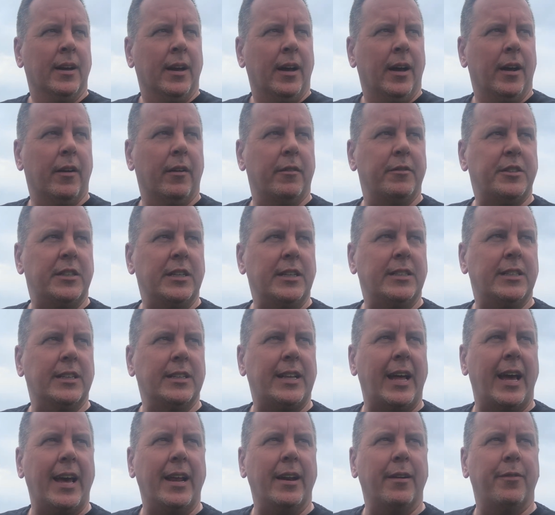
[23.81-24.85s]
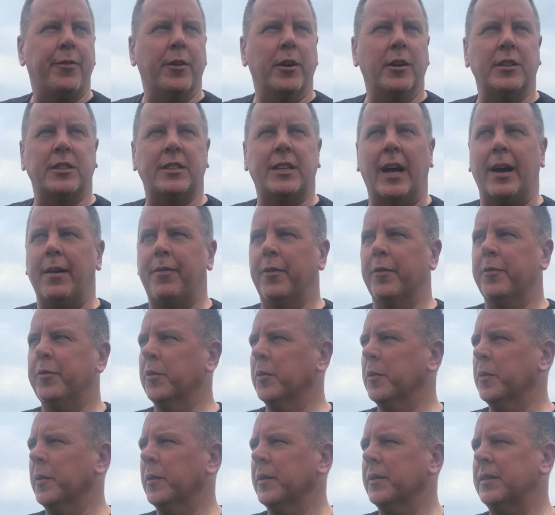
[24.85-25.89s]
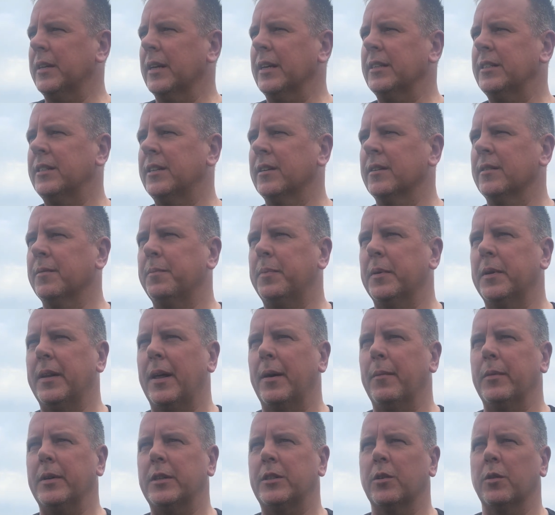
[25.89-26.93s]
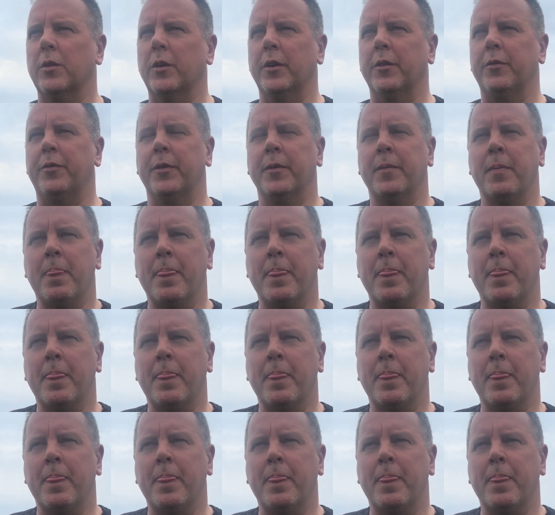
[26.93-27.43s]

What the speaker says: obviously today in the first half I thought we were decent, but then we sort of